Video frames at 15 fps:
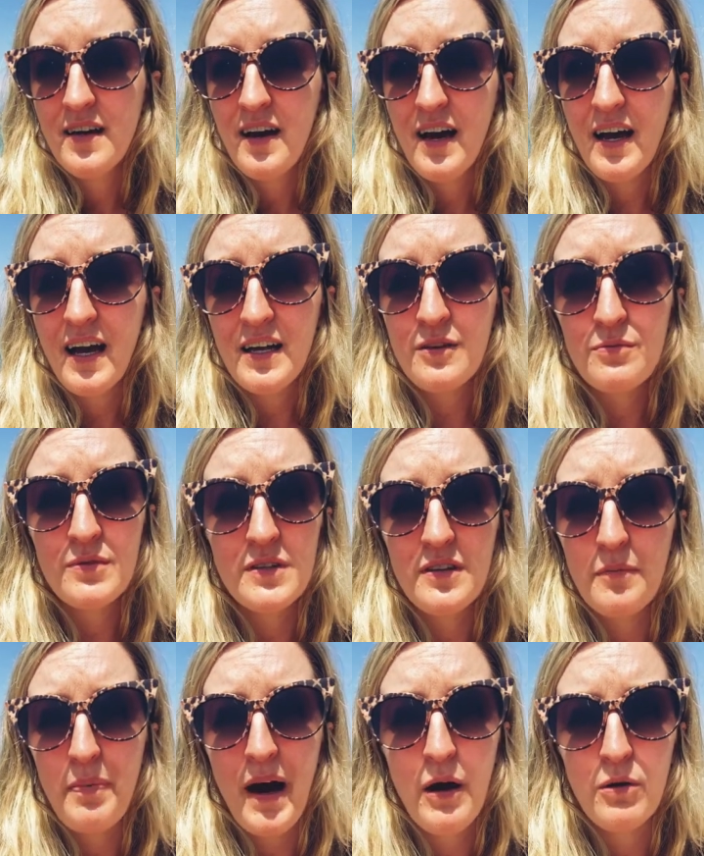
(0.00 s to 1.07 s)
I had a really
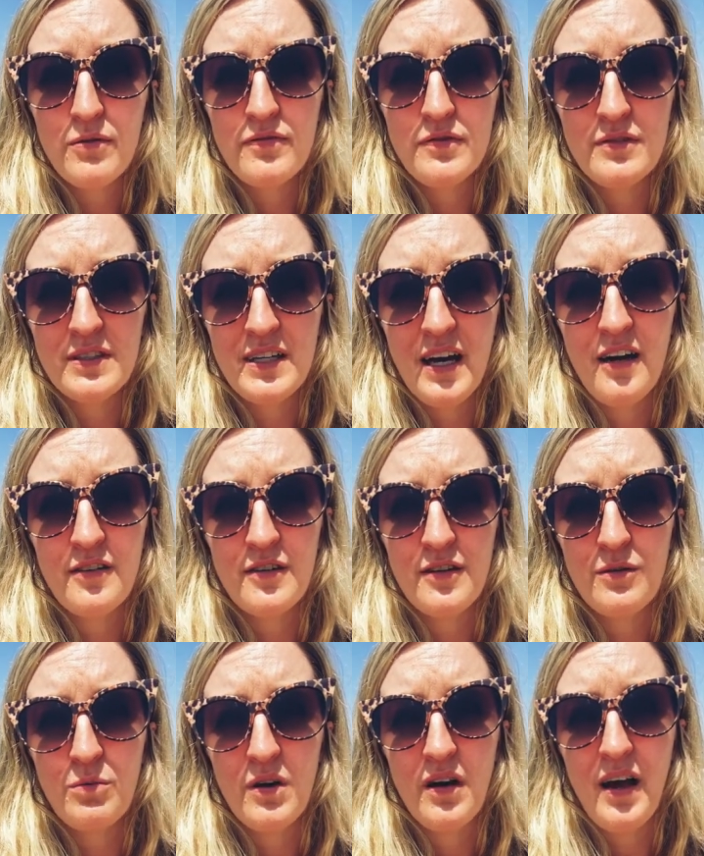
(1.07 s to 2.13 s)
powerful encounter
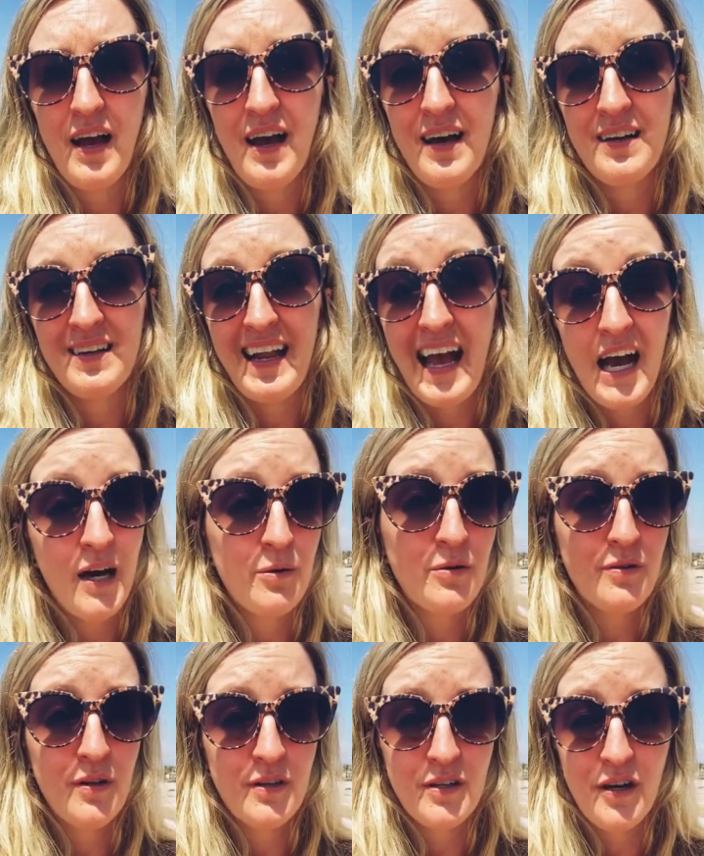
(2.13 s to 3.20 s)
where I had an
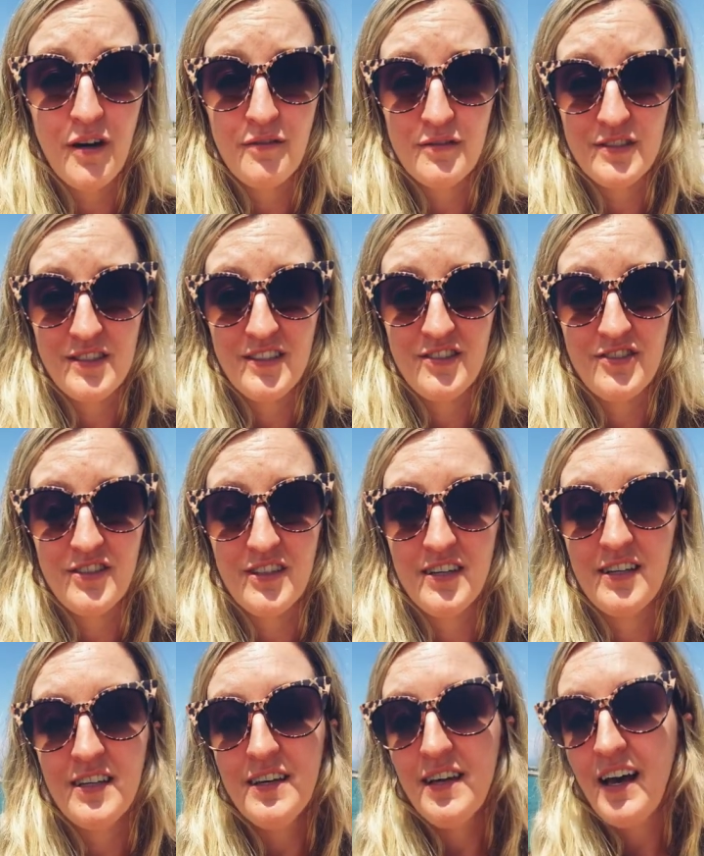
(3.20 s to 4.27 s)
hour-long conversation,
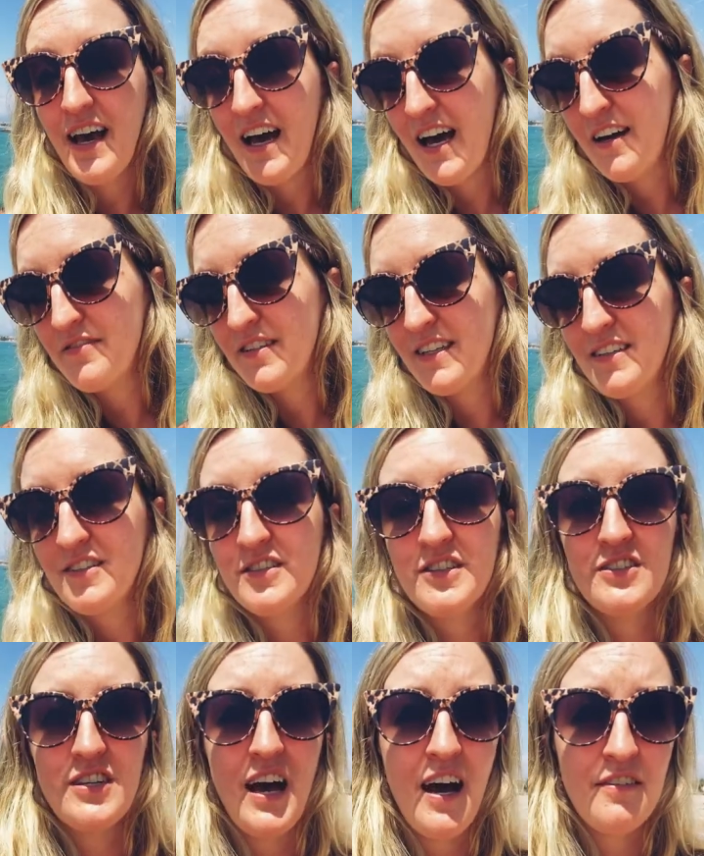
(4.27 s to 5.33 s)
half in
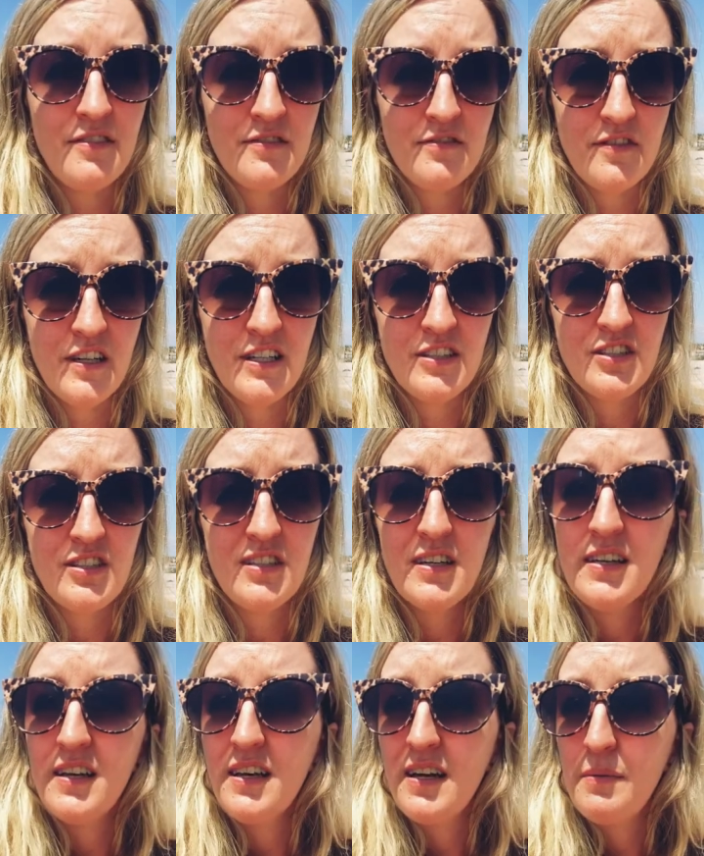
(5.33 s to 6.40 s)
English, half in French,
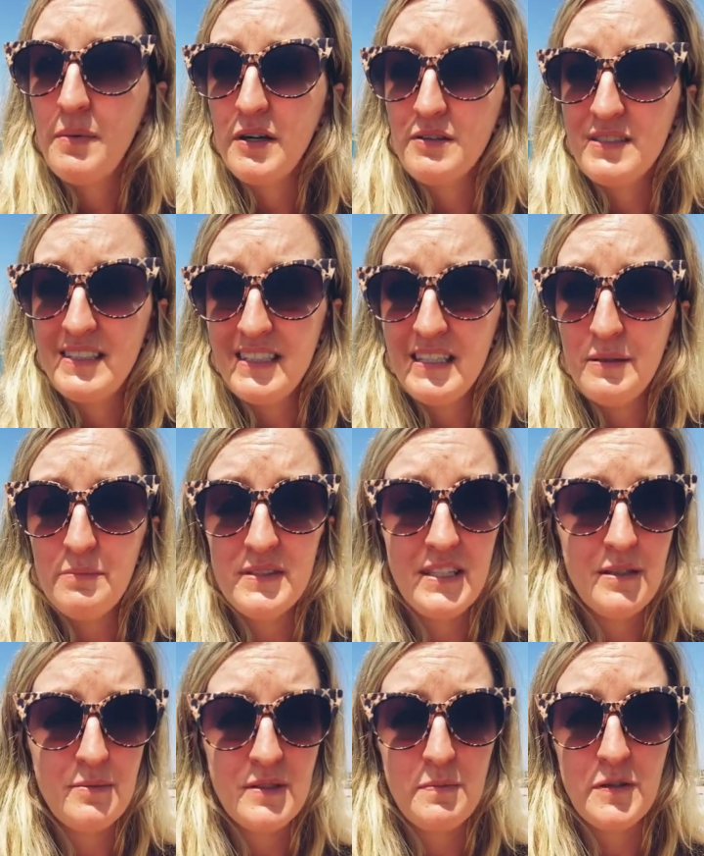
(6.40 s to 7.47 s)
about deep,
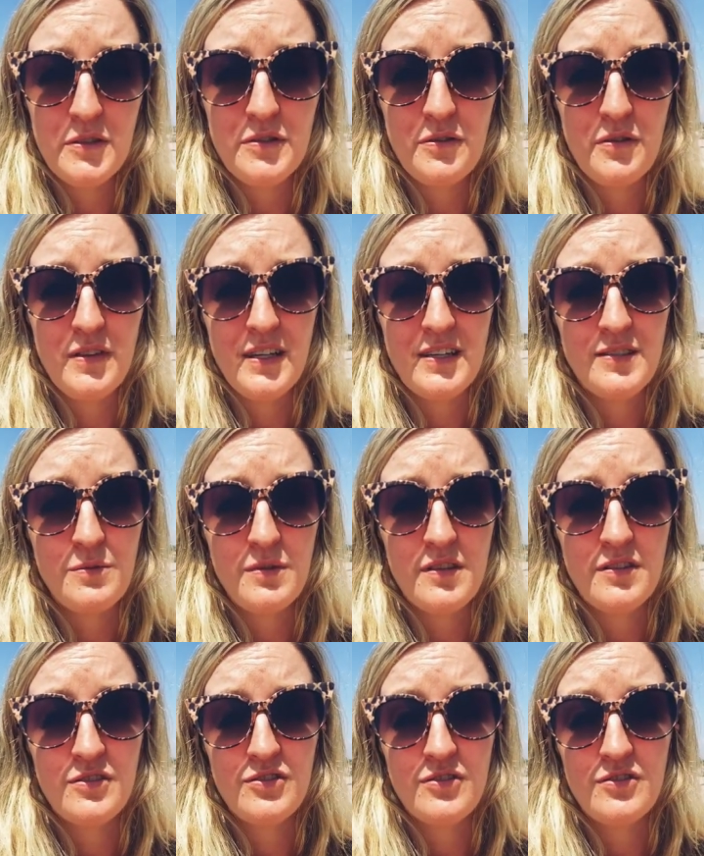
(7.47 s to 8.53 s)
deep spiritual things with
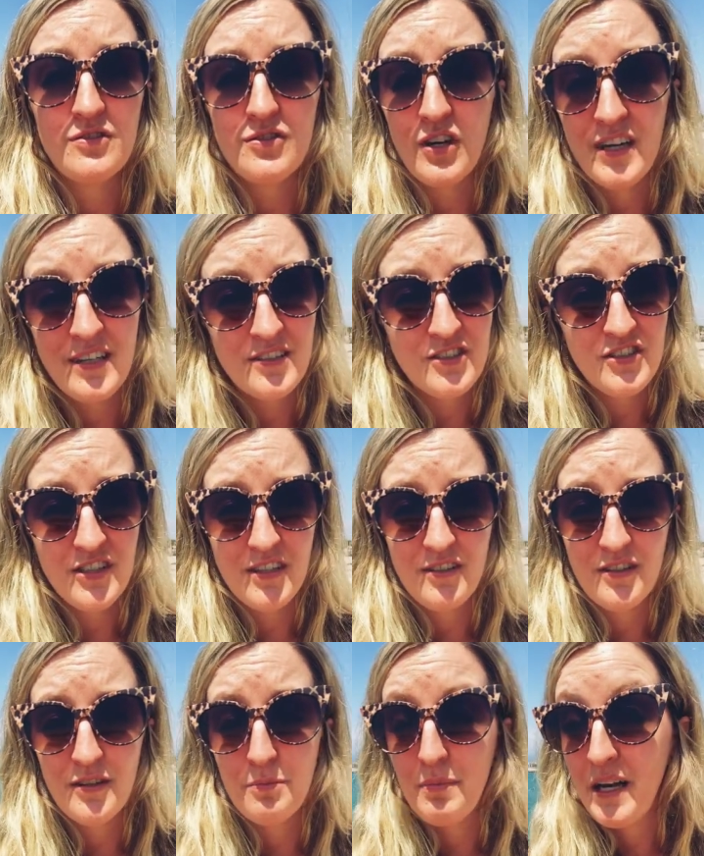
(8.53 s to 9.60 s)
the
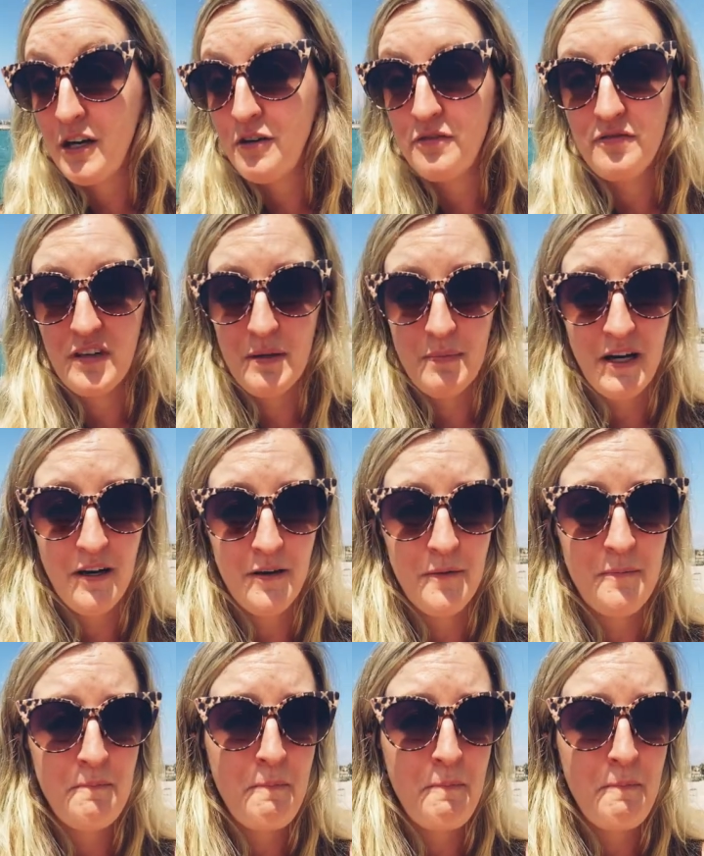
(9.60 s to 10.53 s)
transgender male, female,